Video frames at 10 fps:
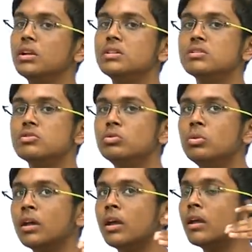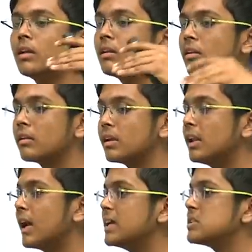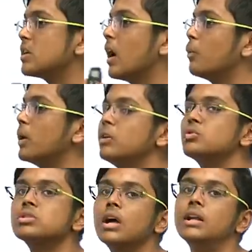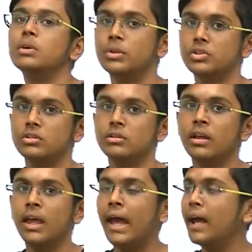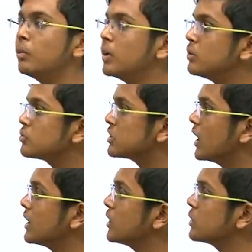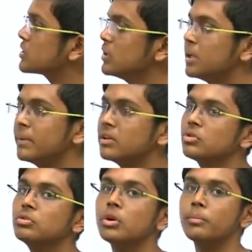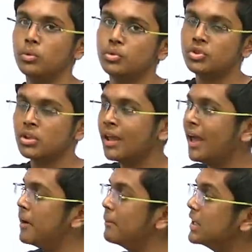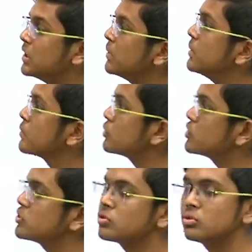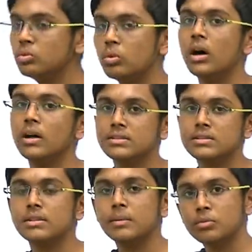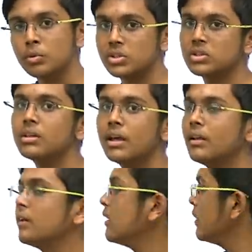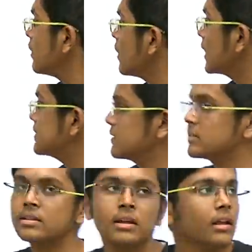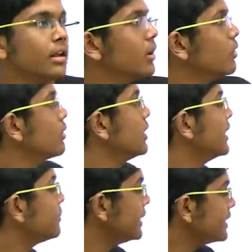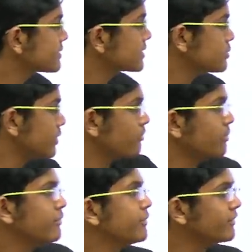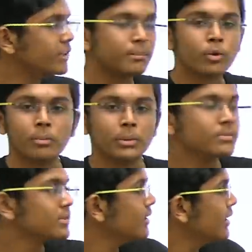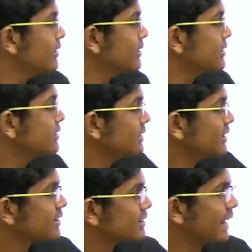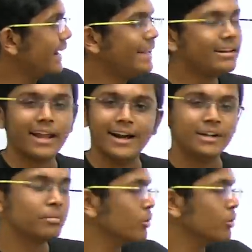knowledge is to realize where to start a question. And where to start a question depends on your approach. And multiple approaches to a same question can exist. Now, let me discuss one of my favorite problems. This is the sliding ladder